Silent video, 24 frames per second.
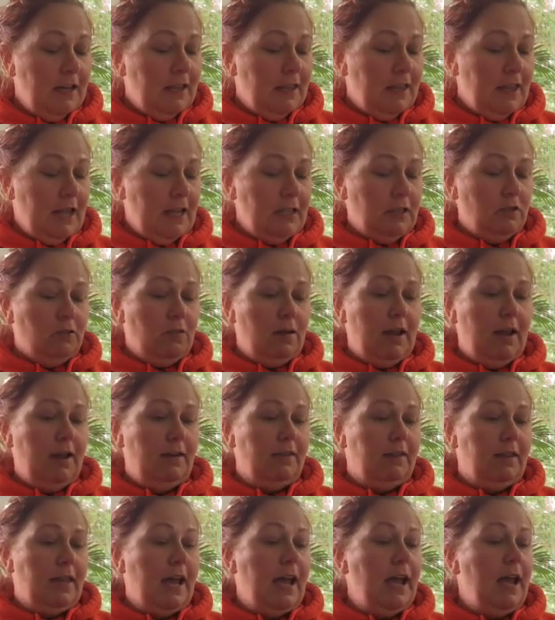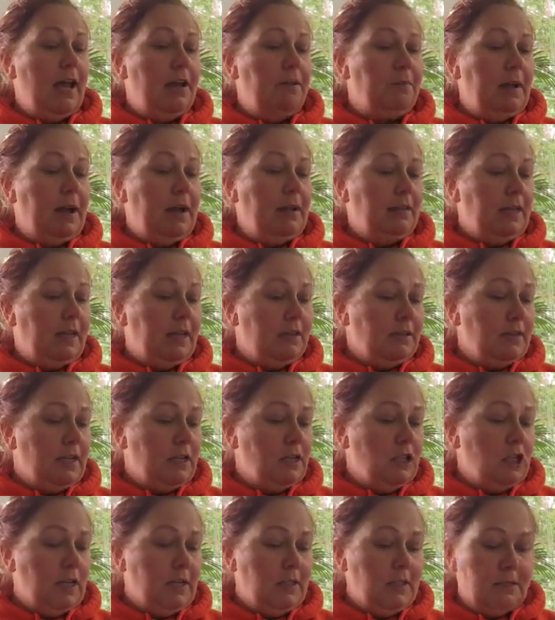That's right. I buy Land's
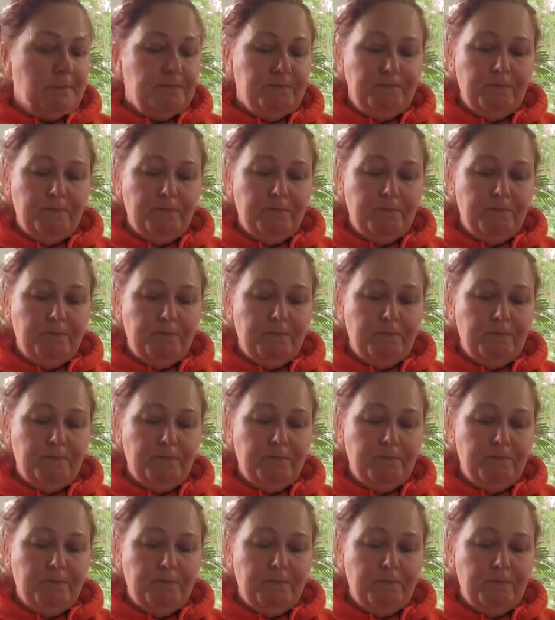End jeans.